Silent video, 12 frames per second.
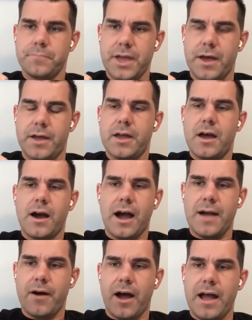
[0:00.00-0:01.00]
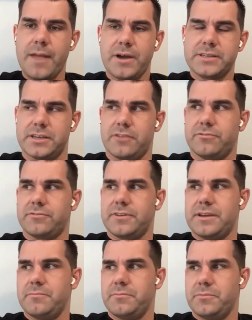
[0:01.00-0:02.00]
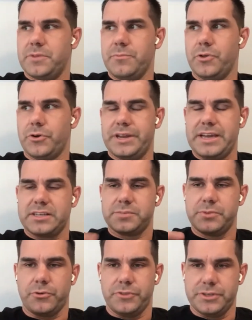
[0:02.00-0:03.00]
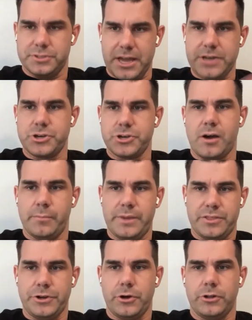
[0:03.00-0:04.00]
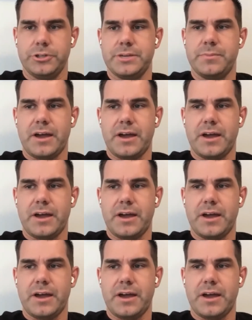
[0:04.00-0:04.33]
Yeah, I myself am not an expert on this agile methodology,